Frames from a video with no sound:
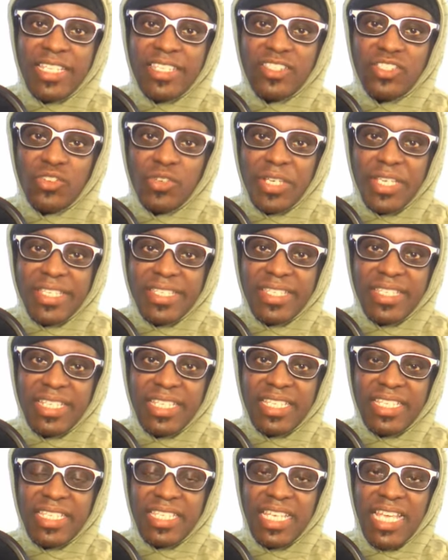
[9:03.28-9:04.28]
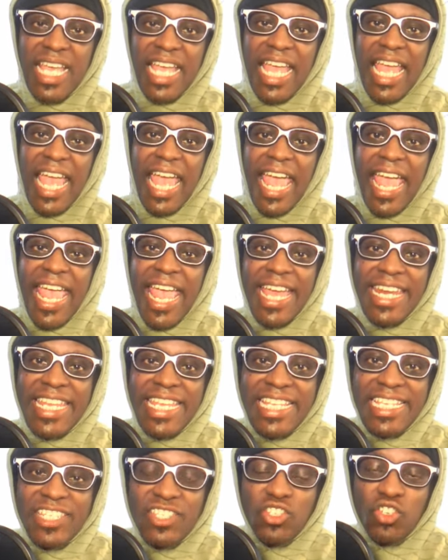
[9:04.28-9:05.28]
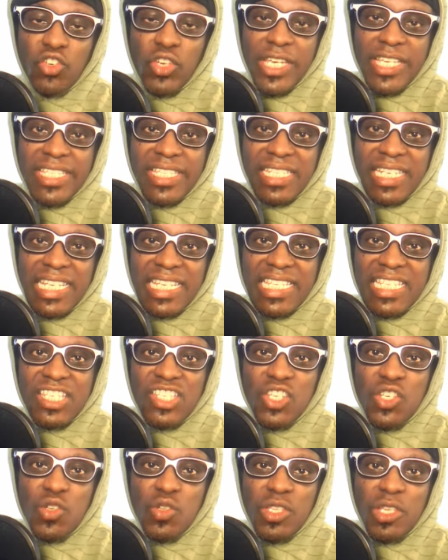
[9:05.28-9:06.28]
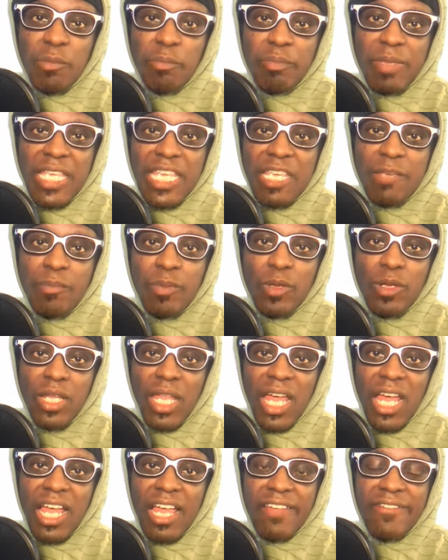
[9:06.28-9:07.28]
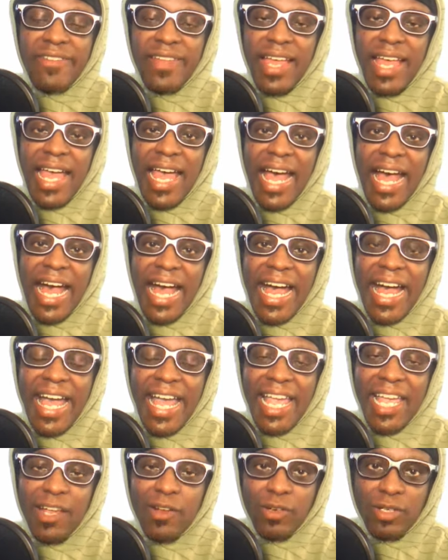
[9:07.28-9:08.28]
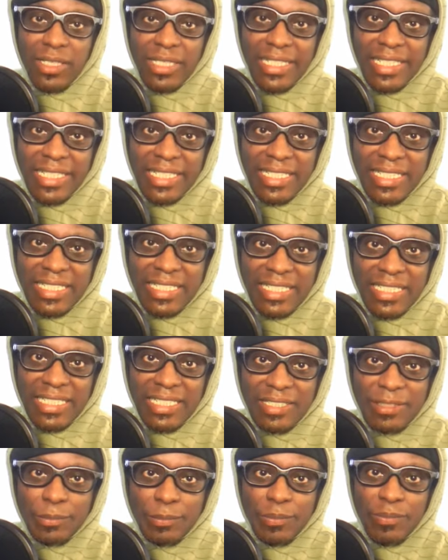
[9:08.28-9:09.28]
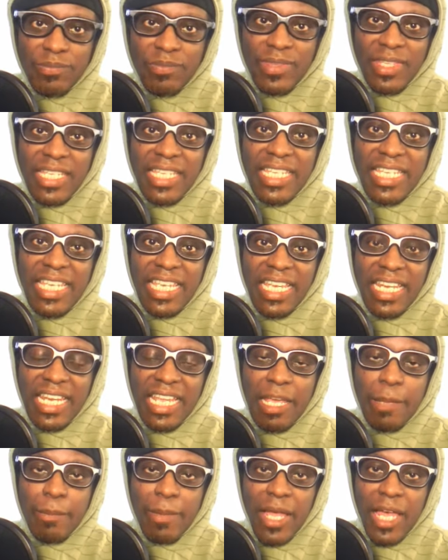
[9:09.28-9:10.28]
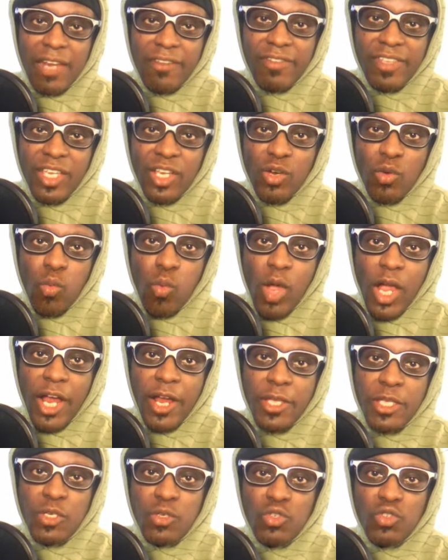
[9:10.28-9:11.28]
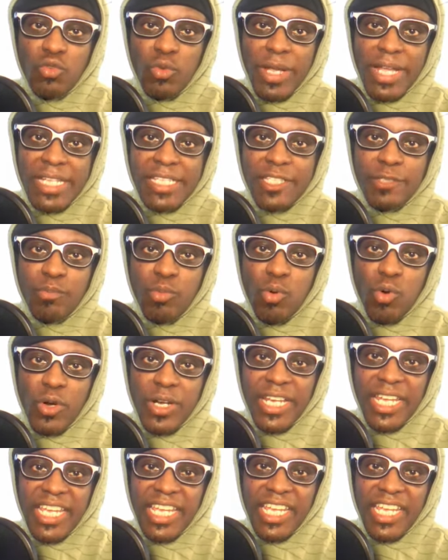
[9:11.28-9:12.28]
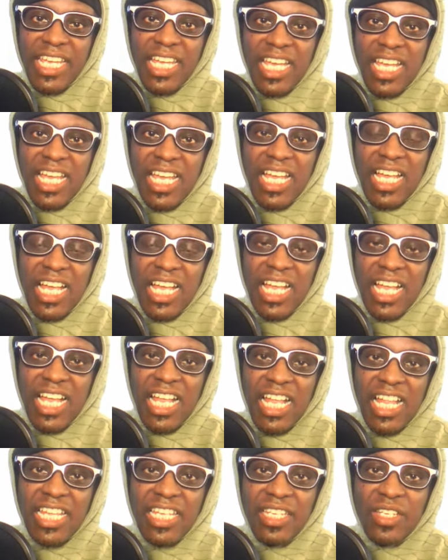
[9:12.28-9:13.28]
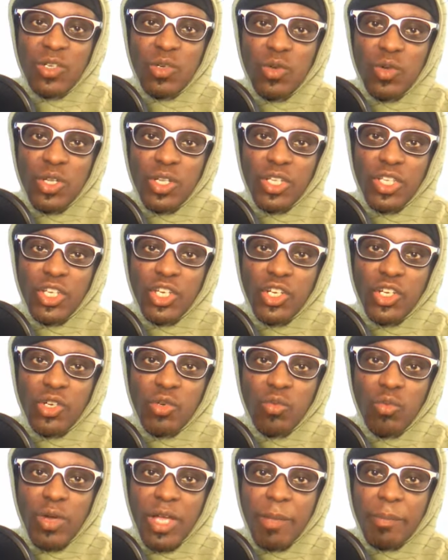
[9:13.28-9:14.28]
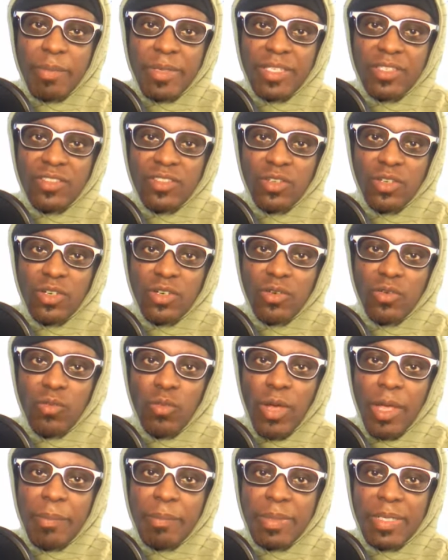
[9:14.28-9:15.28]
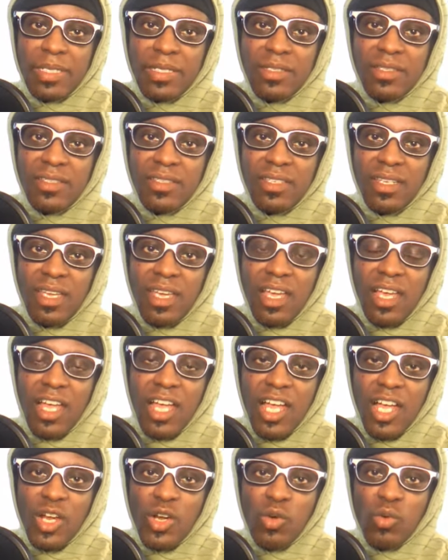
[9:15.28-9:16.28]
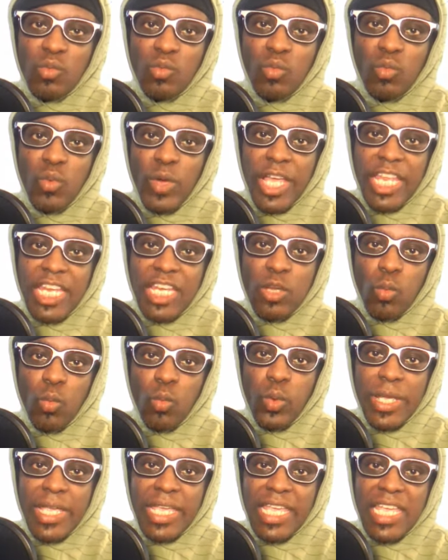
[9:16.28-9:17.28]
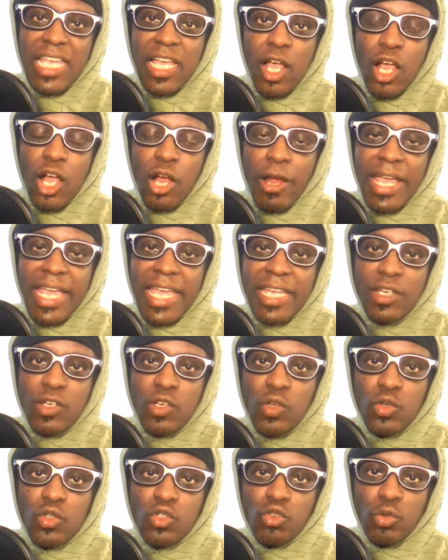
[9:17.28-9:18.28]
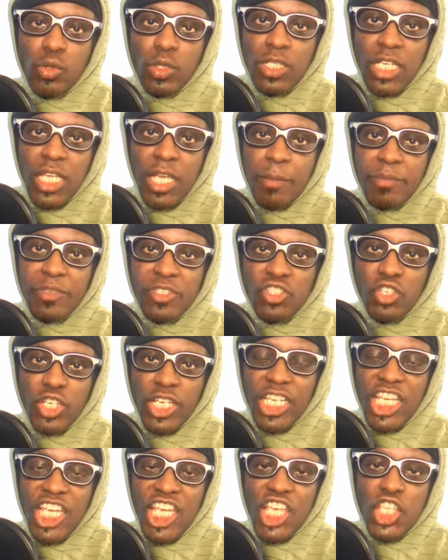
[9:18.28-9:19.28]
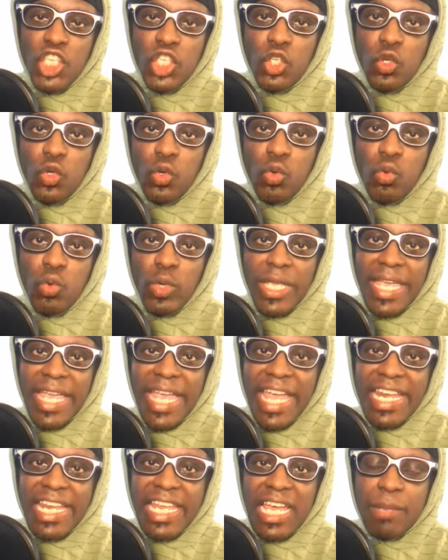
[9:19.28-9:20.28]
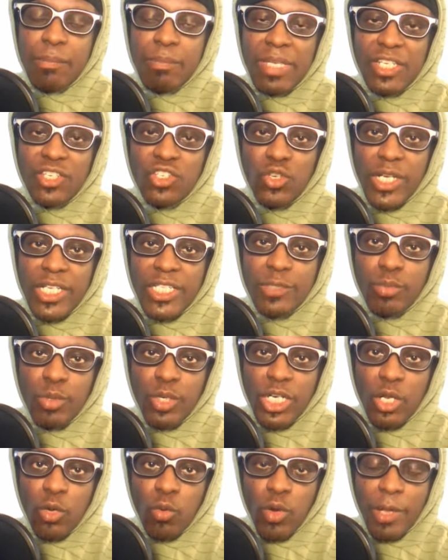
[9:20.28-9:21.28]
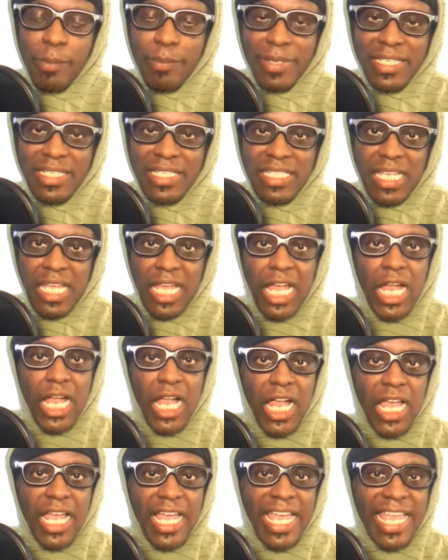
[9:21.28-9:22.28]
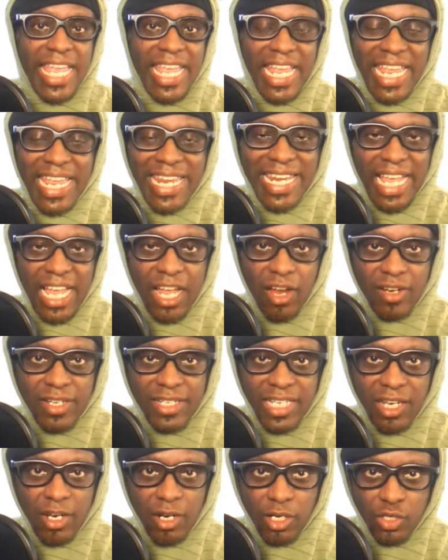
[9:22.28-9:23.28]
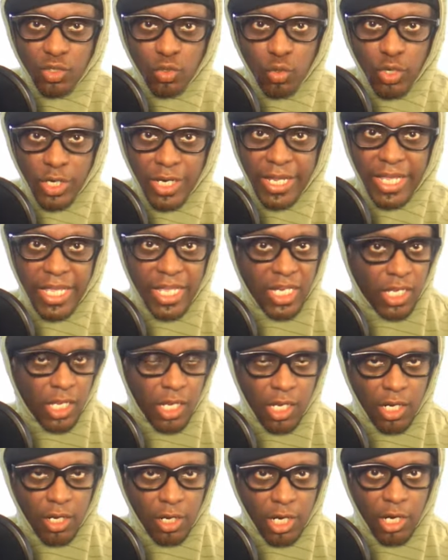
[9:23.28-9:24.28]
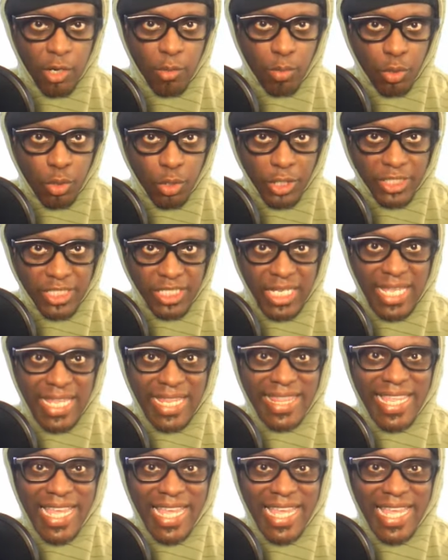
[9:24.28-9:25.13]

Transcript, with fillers: He's treasonous and he's treasonous to the people of Ireland. Get him out of here. Why are you transporting uh, nuclear weapons or weapons uh, when we are a neutral country? You cannot be transporting weapons uh, in our territory and on our airports.